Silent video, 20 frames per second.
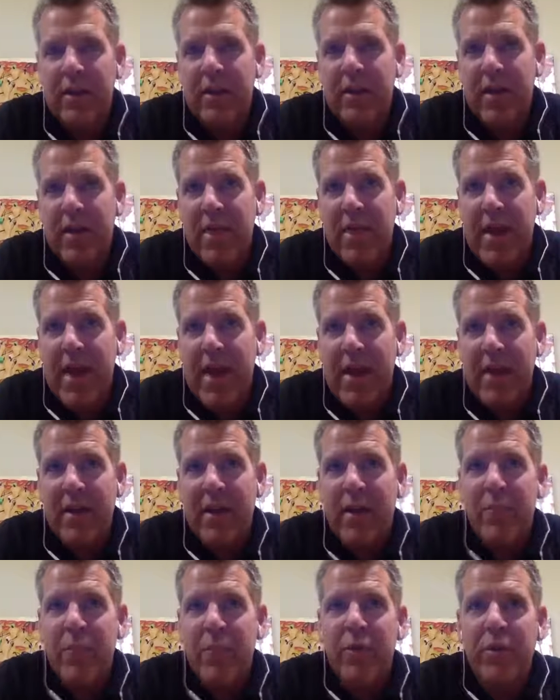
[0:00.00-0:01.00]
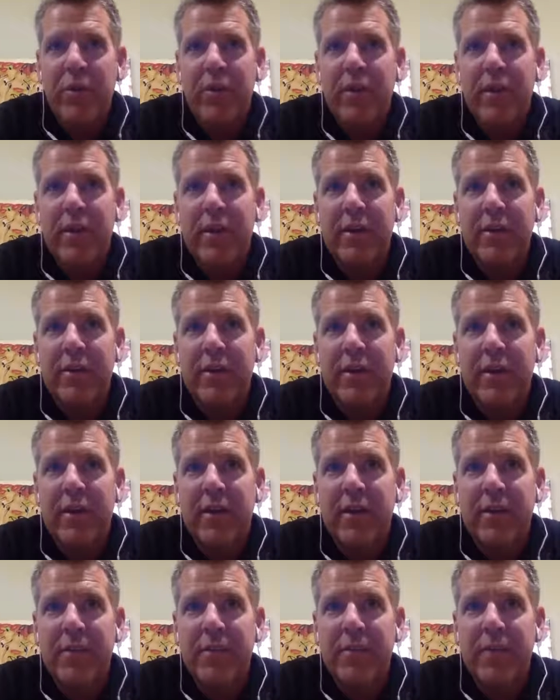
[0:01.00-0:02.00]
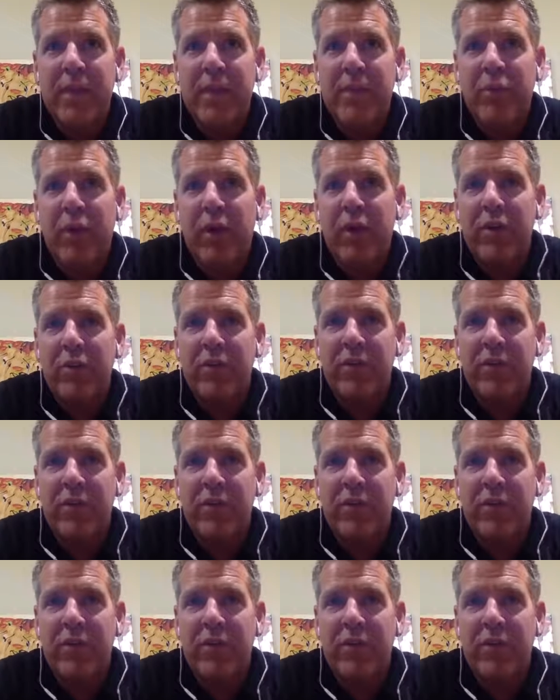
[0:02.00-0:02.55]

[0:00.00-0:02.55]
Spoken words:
that number, and then they brought